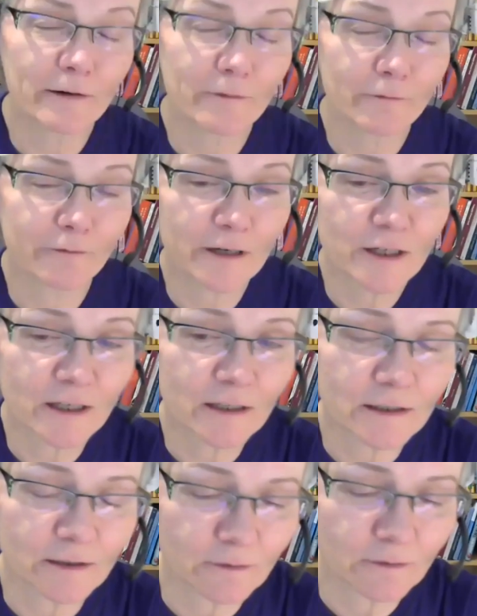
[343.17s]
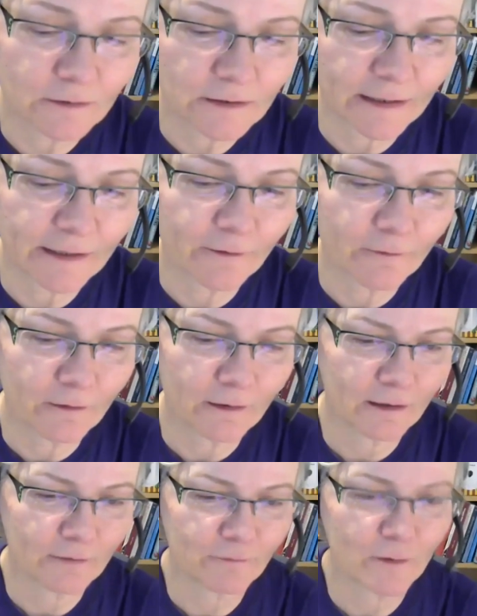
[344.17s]
refreshing to hear
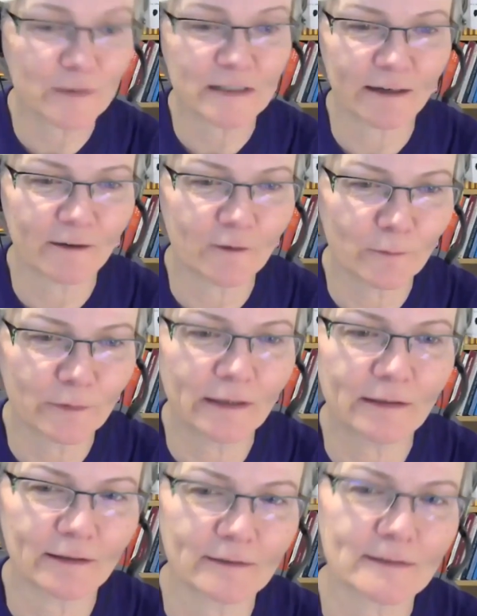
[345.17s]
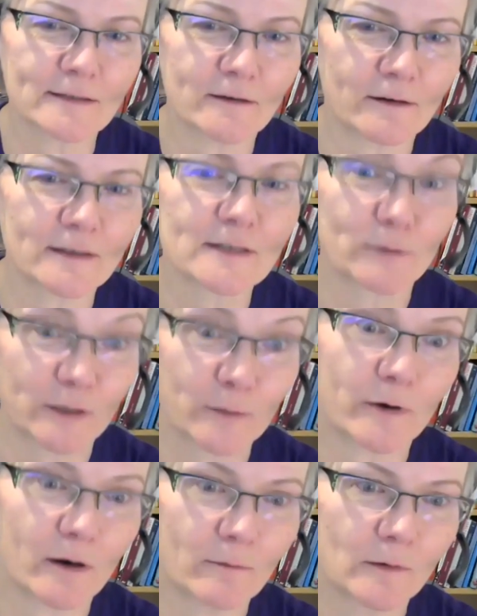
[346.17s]
from a tech company that starts with the
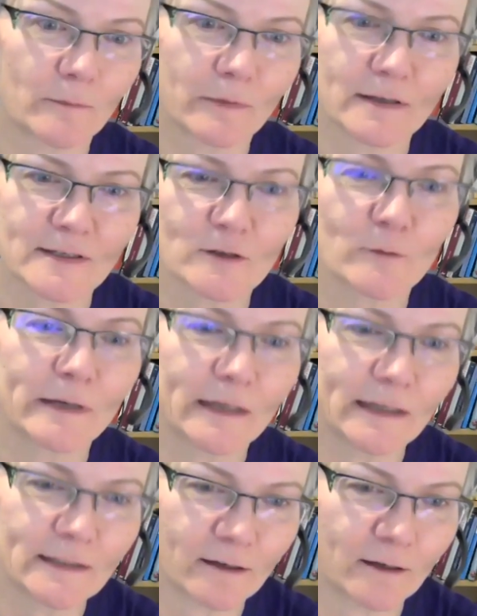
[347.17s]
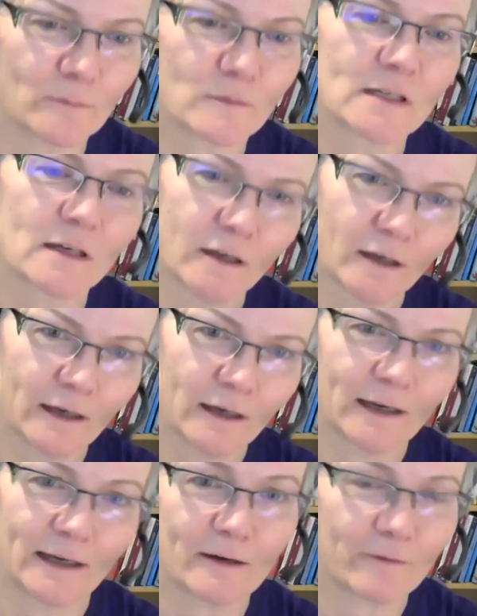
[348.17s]
problem, because so many times
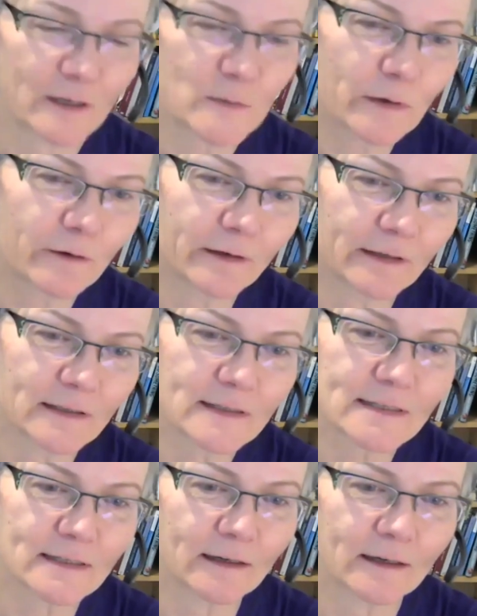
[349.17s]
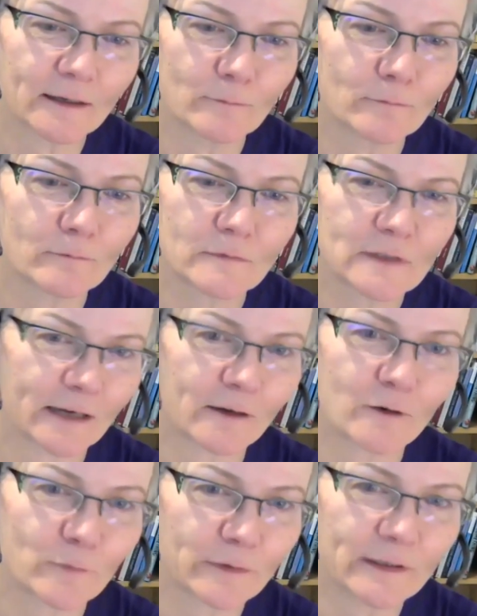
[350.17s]
in our experience, tech
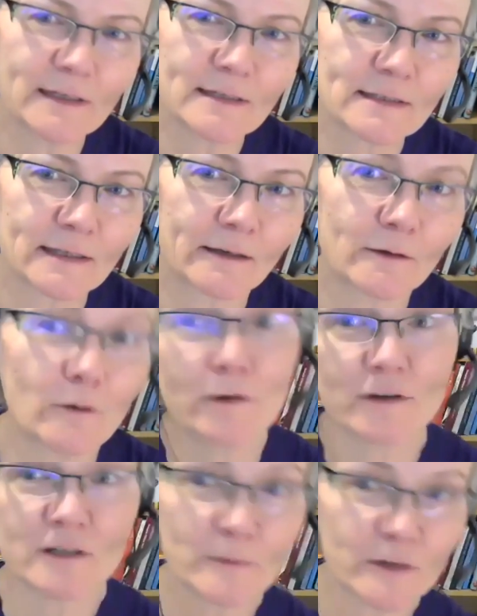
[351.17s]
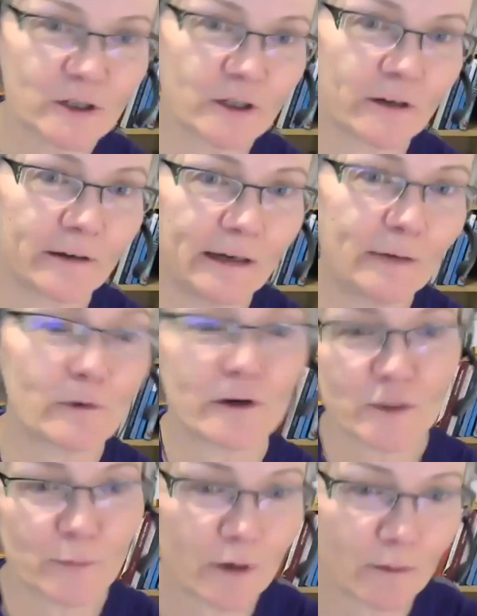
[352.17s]
companies think, oh, here's something shiny,
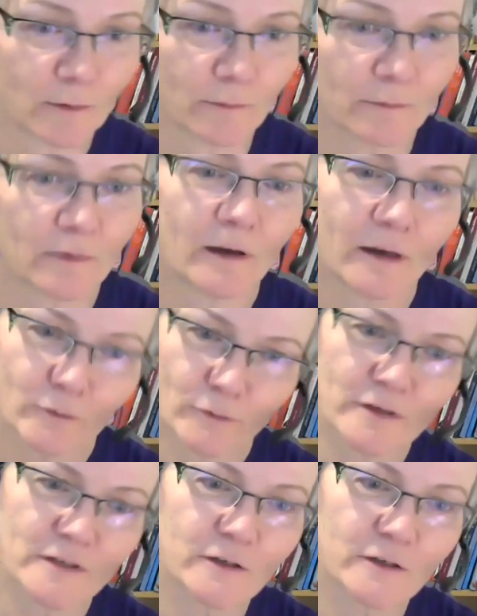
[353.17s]
where's the problem? Whereas